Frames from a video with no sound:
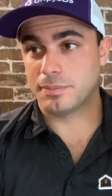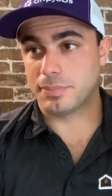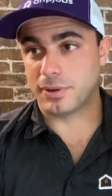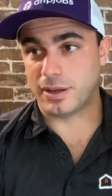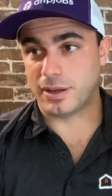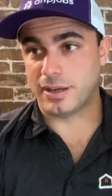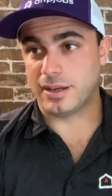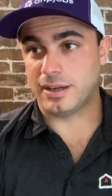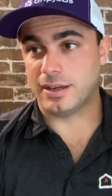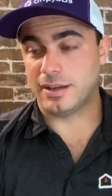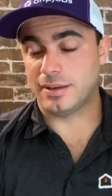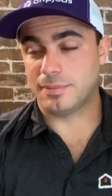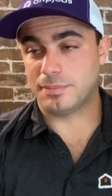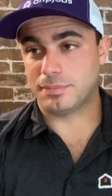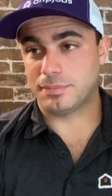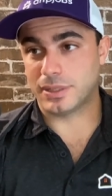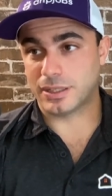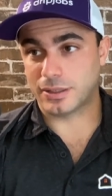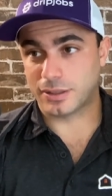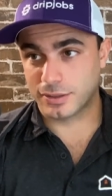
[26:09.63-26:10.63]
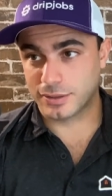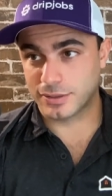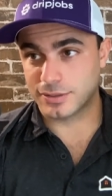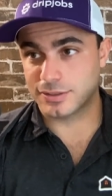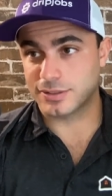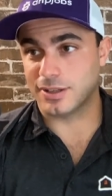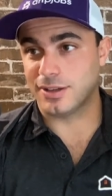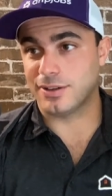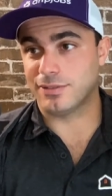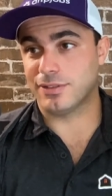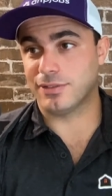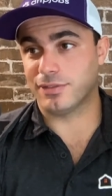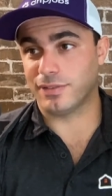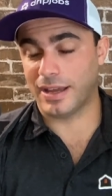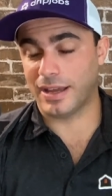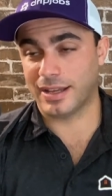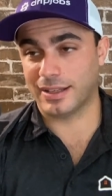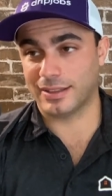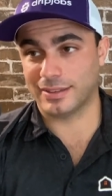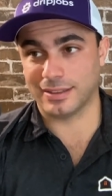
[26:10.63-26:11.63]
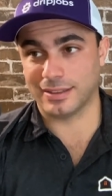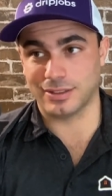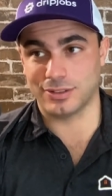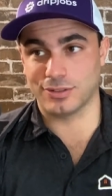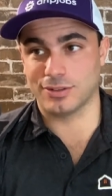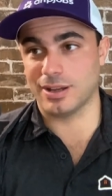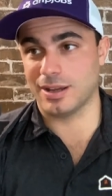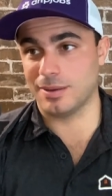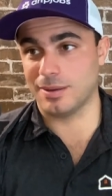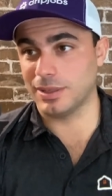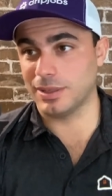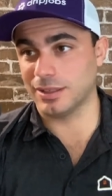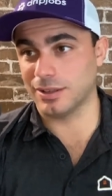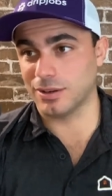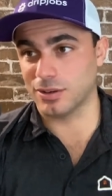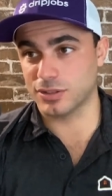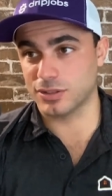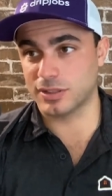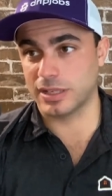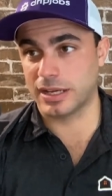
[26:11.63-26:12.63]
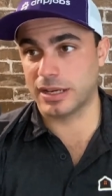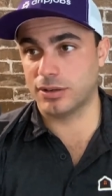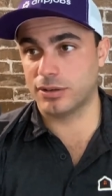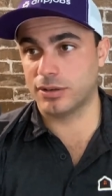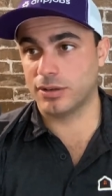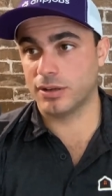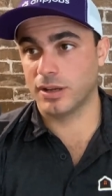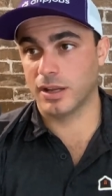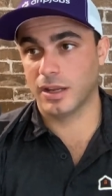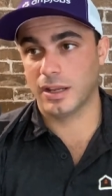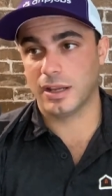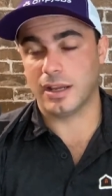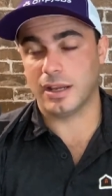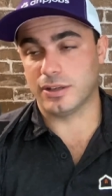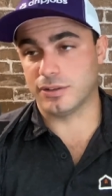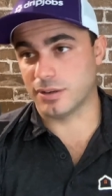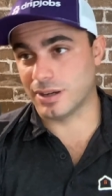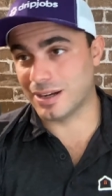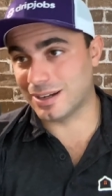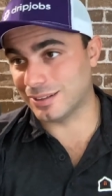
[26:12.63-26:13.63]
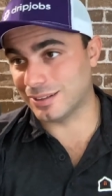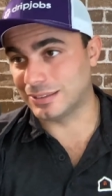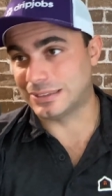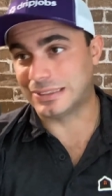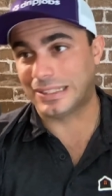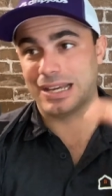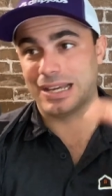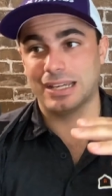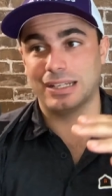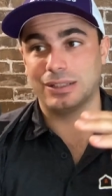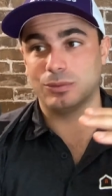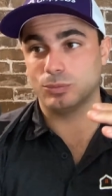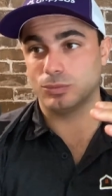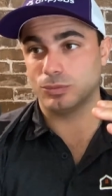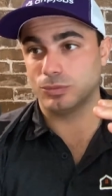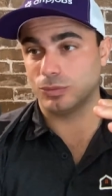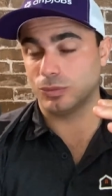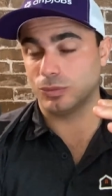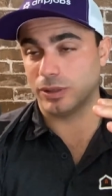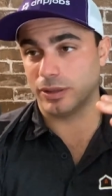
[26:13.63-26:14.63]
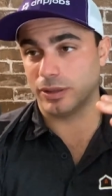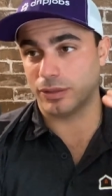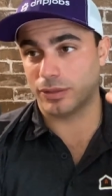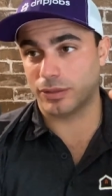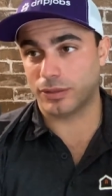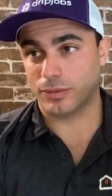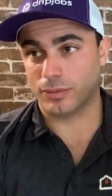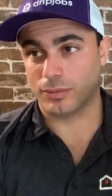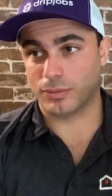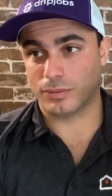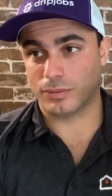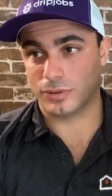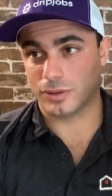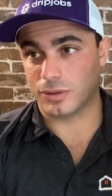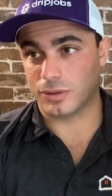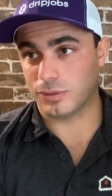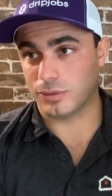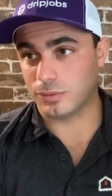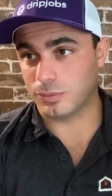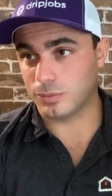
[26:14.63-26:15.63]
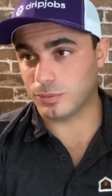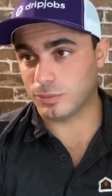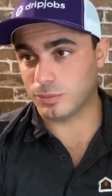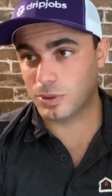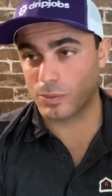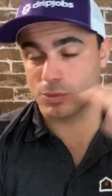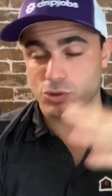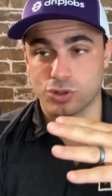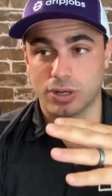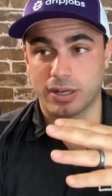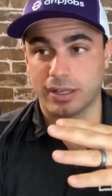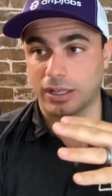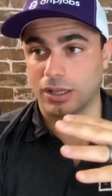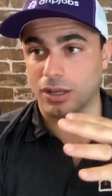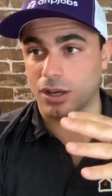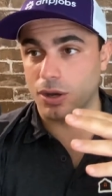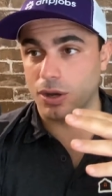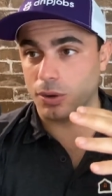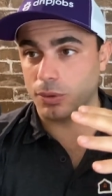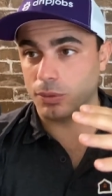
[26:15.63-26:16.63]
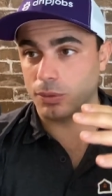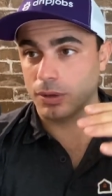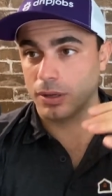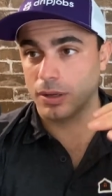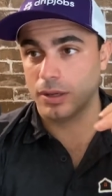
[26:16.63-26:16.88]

But because of the fact that you're not meeting our standard and you're not in line with, you know, where we're trying to go,